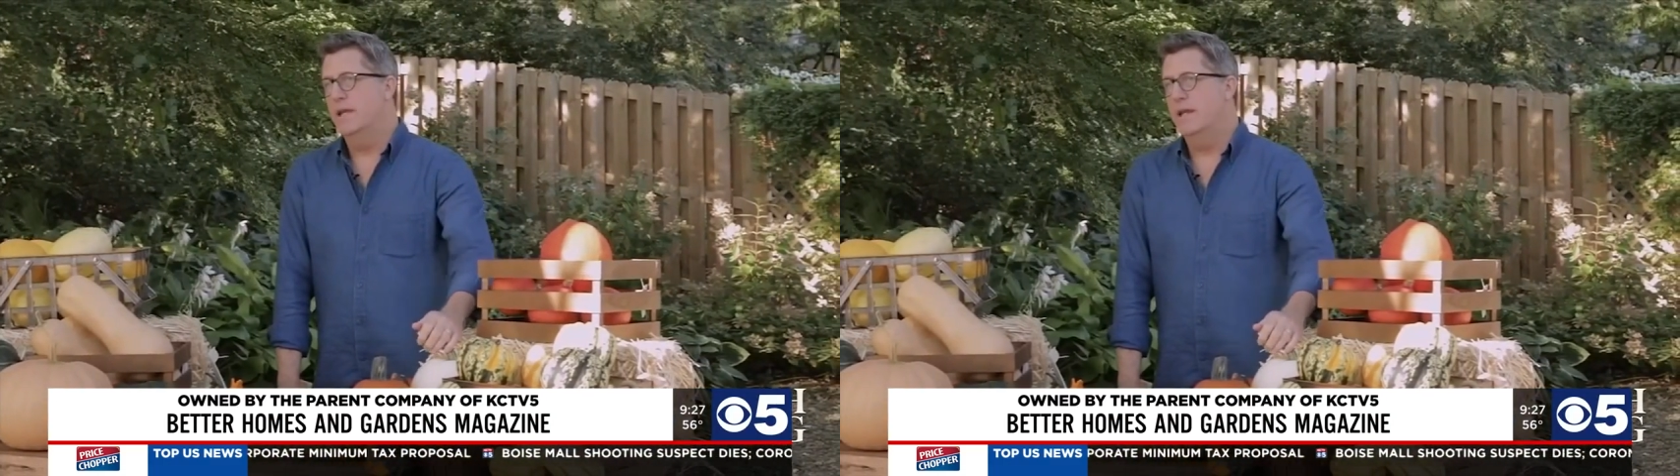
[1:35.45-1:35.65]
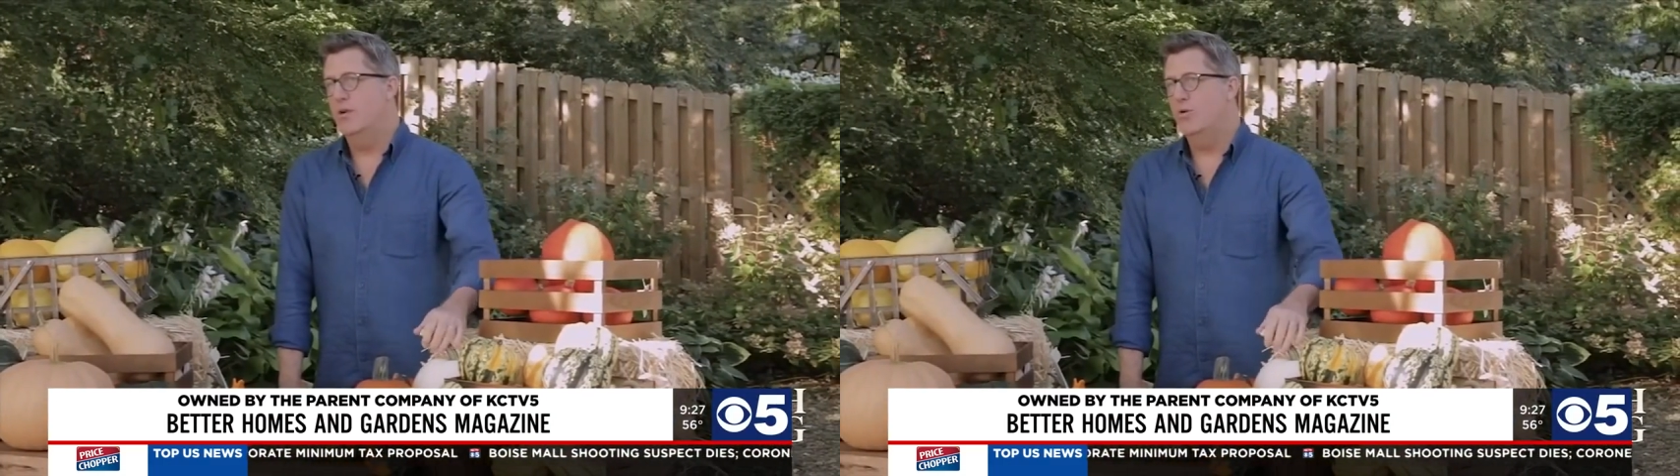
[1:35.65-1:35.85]

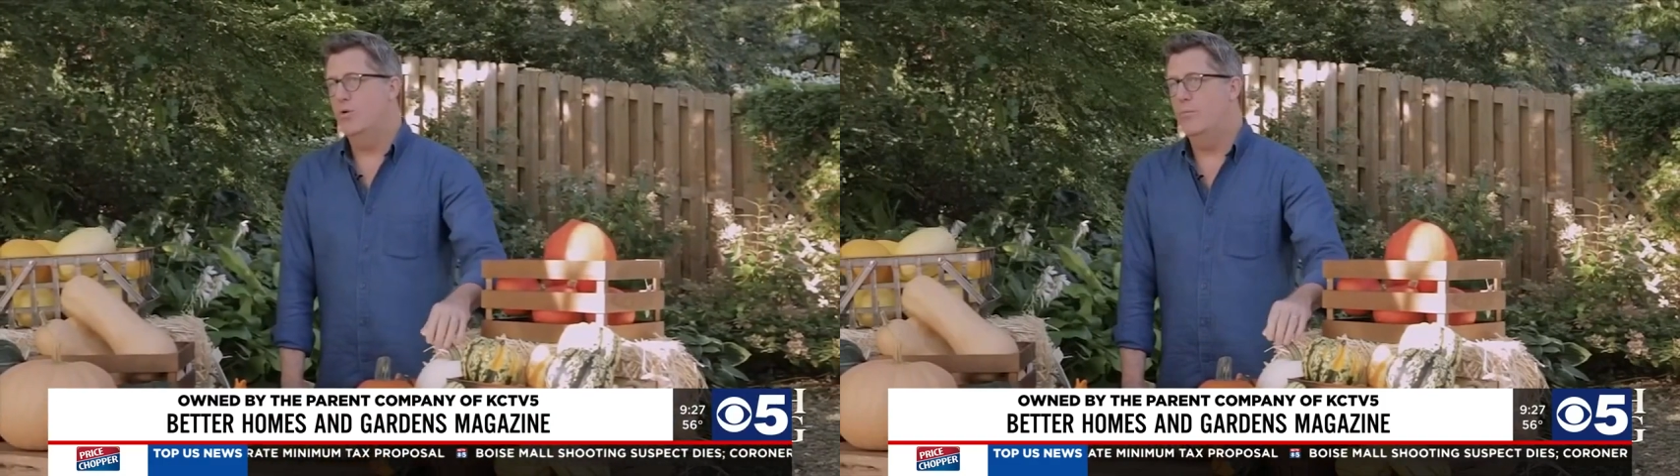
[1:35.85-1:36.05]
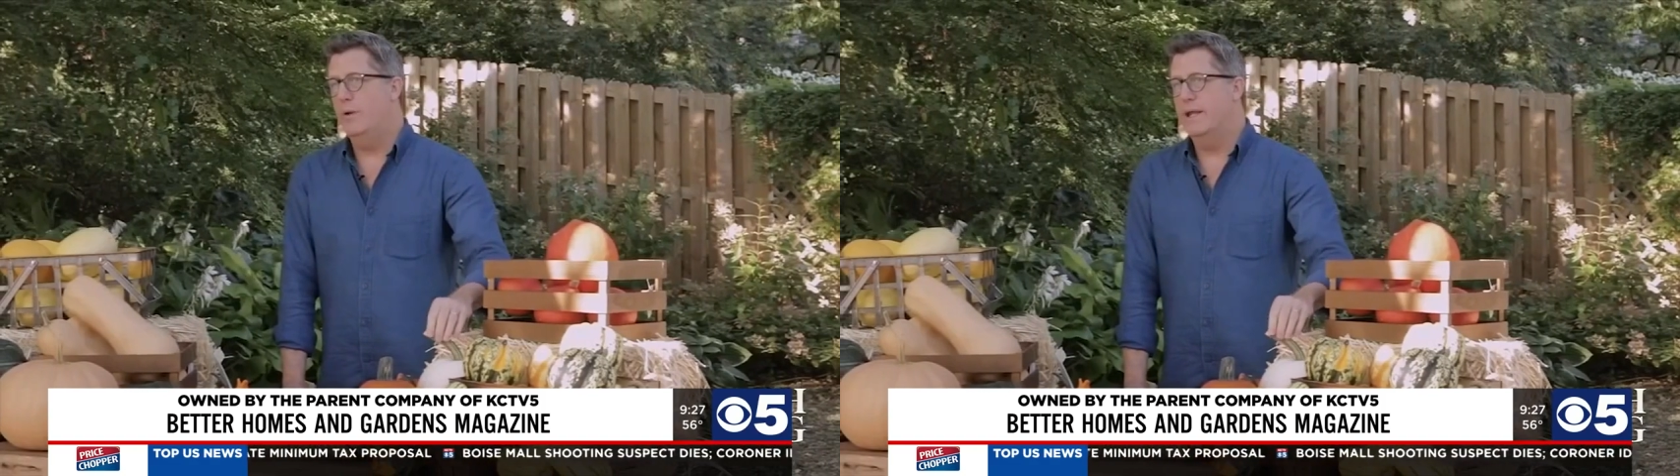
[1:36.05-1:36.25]
in a
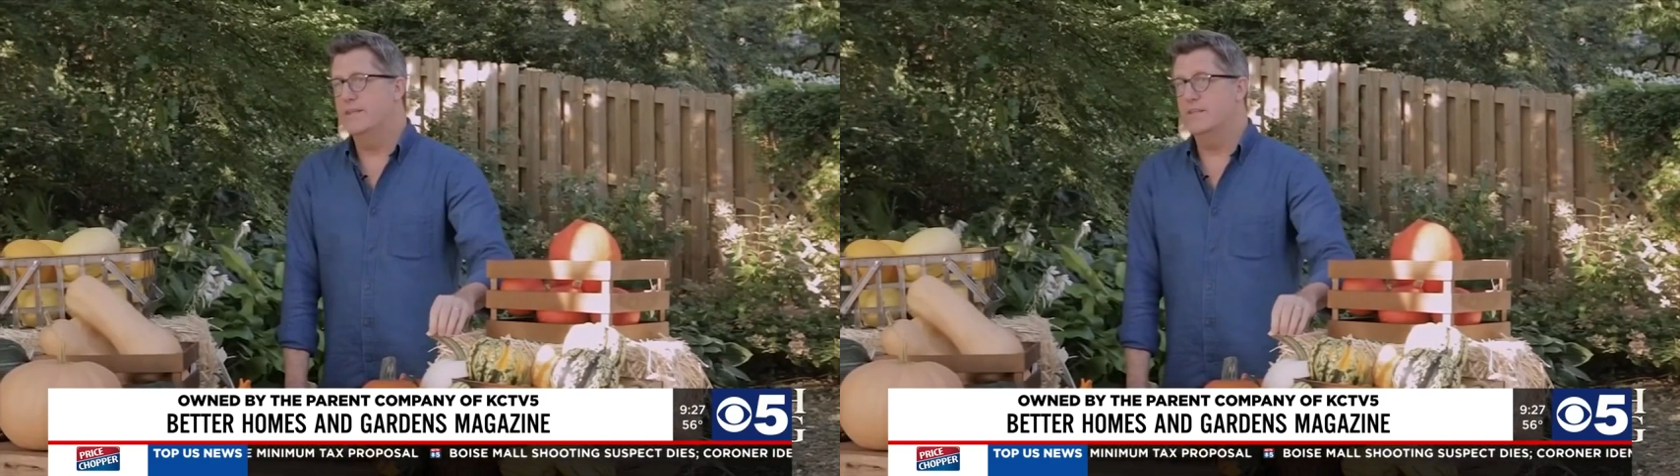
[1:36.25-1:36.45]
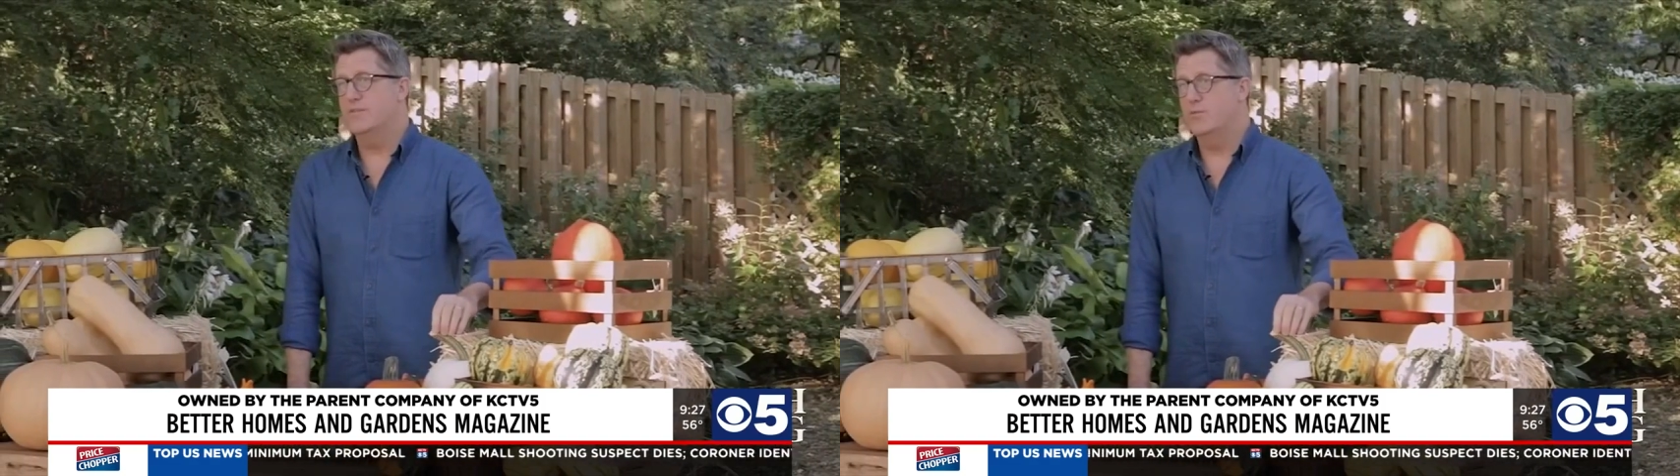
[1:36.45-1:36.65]
cool
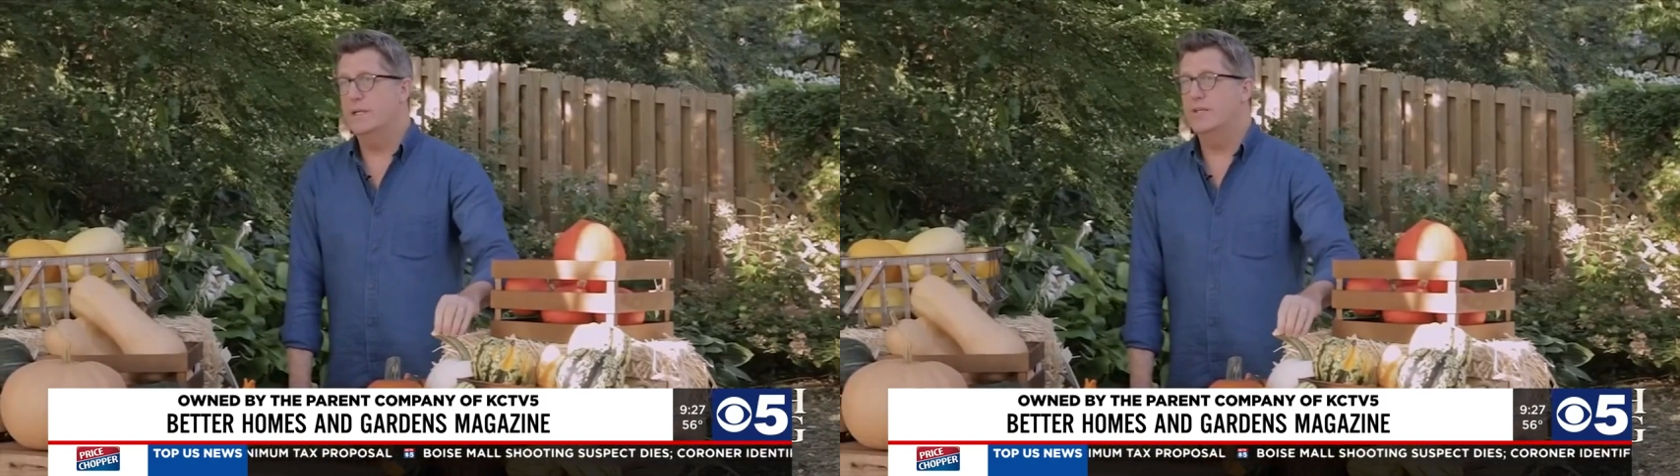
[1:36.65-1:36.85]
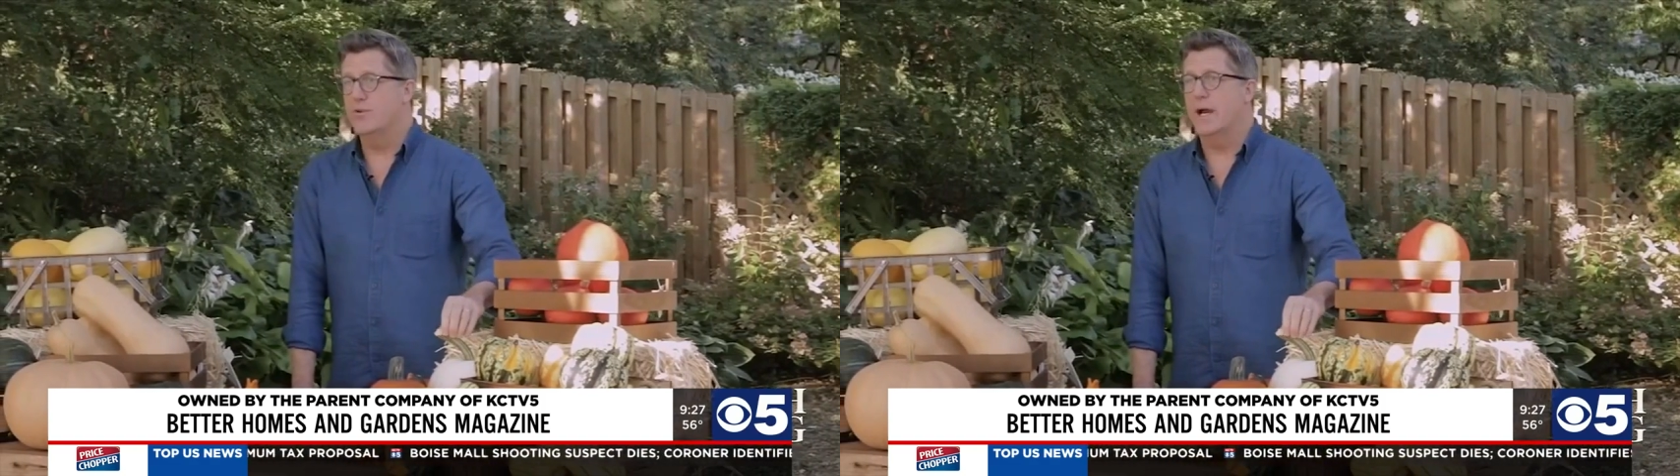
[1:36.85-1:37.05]
place that's
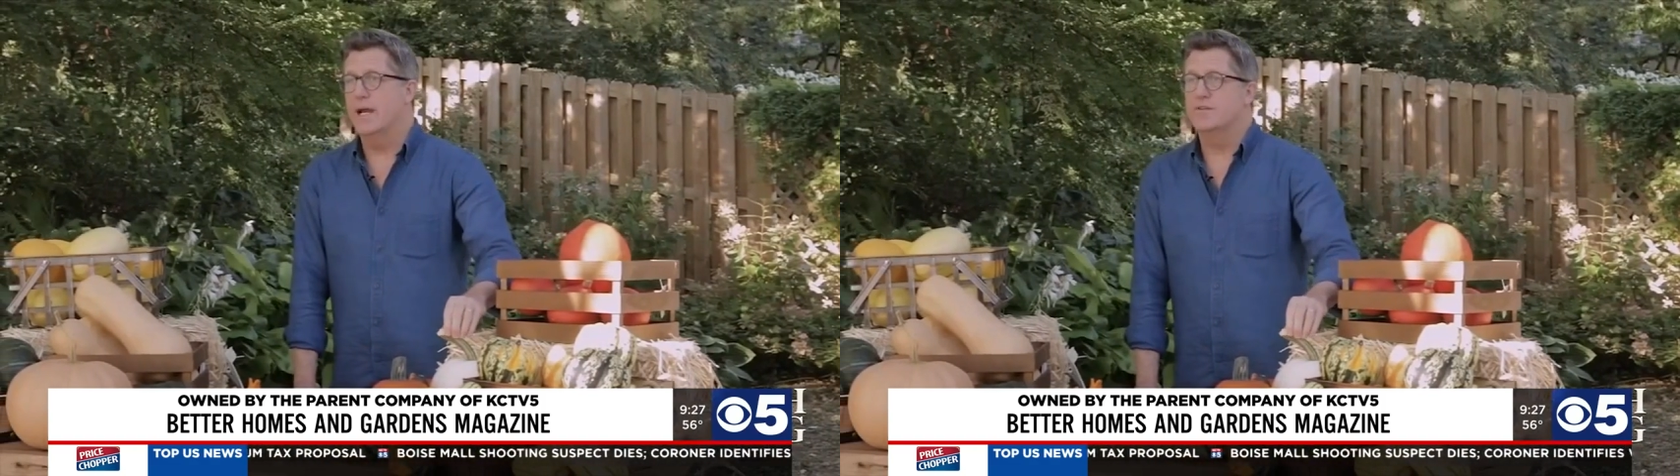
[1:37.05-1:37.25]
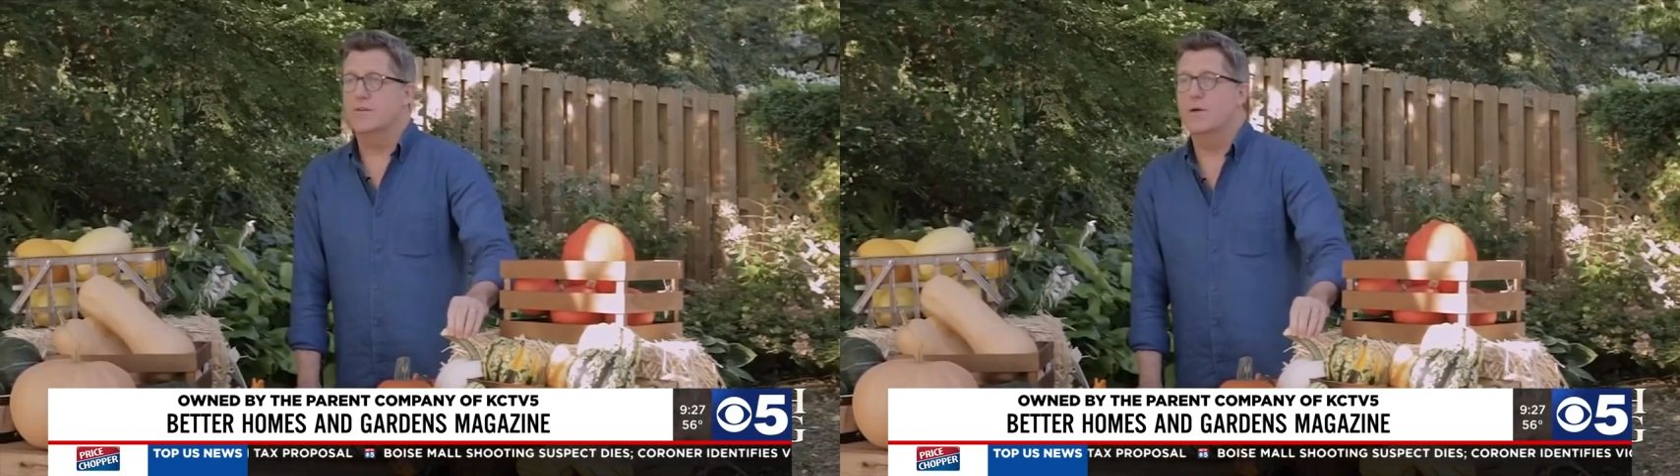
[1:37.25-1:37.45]
really
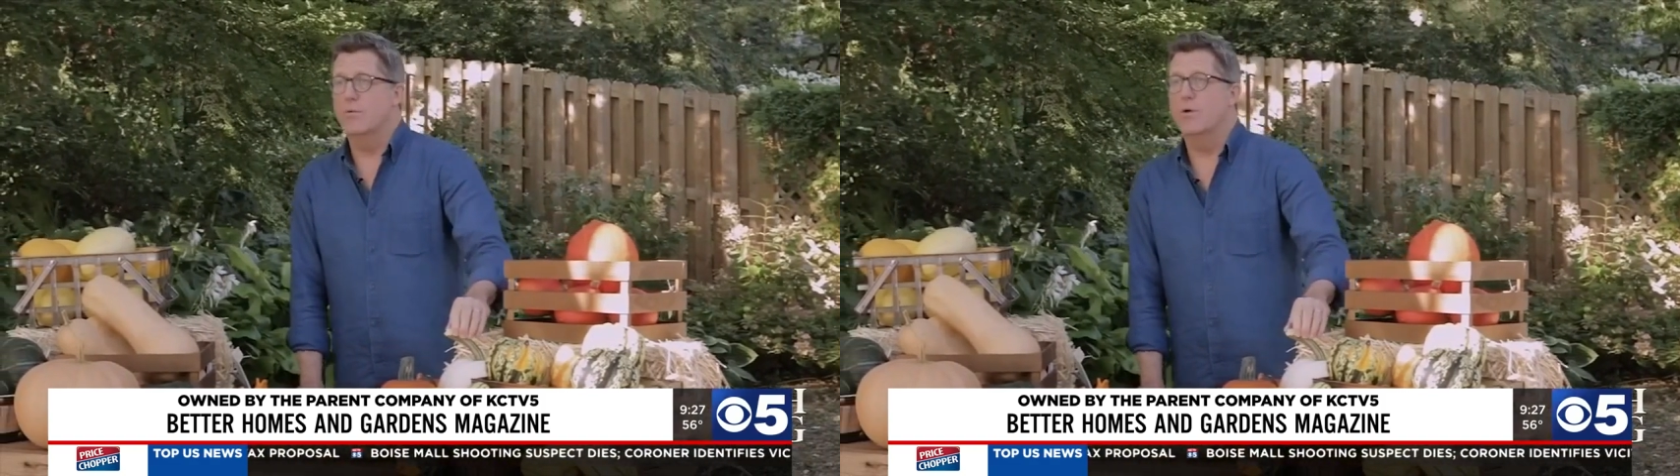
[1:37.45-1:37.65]
dry so they